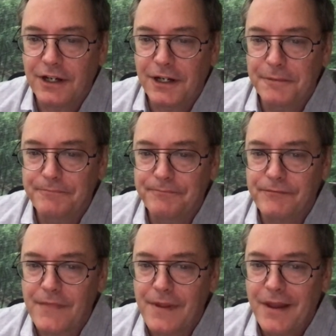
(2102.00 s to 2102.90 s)

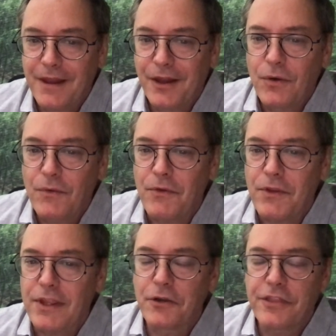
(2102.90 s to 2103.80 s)
um,
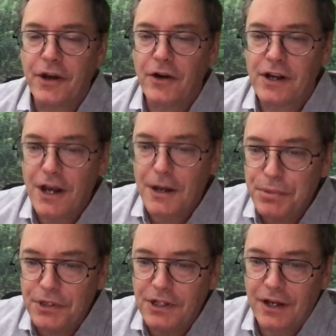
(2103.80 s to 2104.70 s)
you know there are a
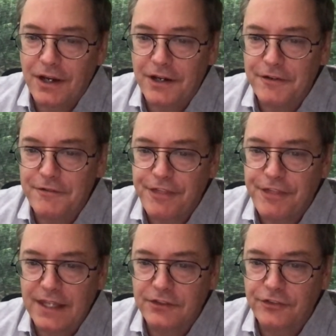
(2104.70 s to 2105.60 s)
couple of
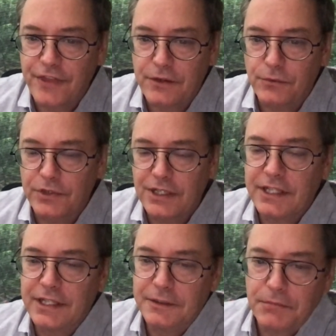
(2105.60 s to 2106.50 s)
things that
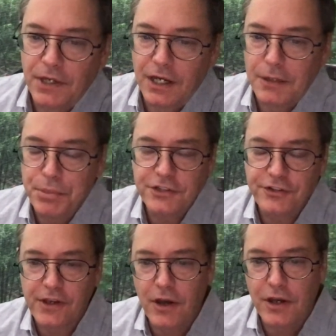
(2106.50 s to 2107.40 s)
really uh,
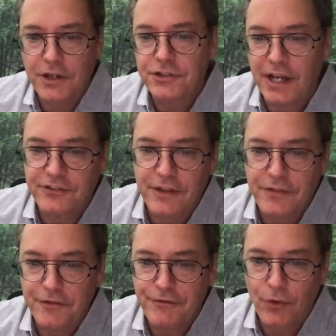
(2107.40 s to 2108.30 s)
punch the contrast
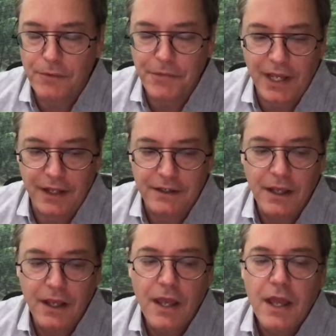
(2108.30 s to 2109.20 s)
in the format.
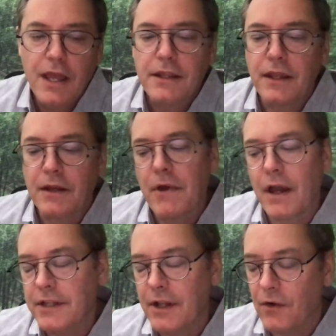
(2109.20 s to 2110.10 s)

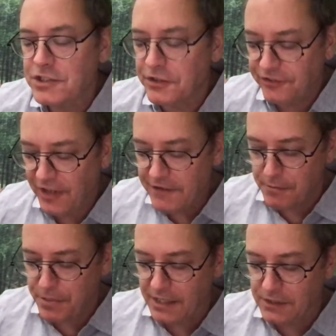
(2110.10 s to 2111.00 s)
You know, I should say
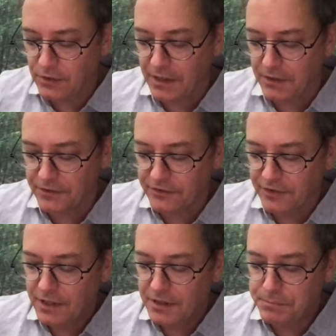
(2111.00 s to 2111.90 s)
for
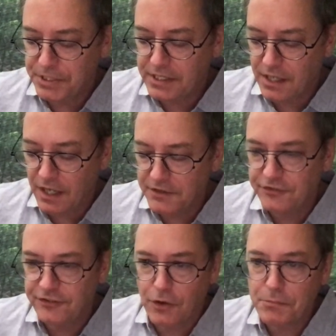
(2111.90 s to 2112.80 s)
background,
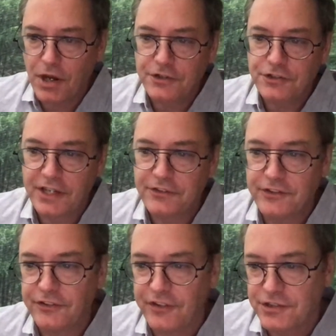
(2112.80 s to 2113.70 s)
because dome
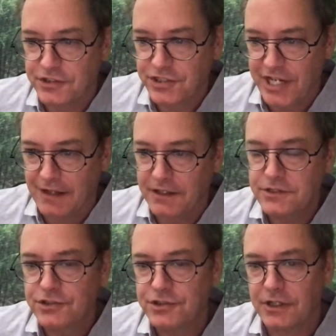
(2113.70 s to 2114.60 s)
contrast is such a
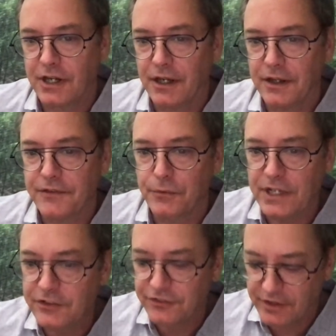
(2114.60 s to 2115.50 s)
challenge, uh, the
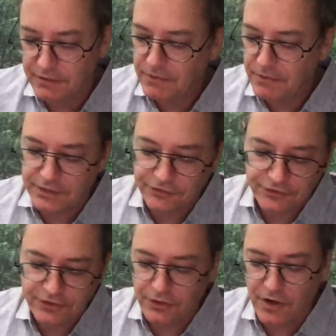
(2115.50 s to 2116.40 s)
reason,
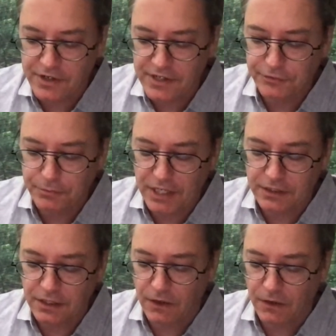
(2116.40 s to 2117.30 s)
as your audience
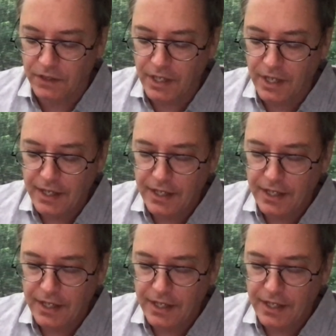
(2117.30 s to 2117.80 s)
might know,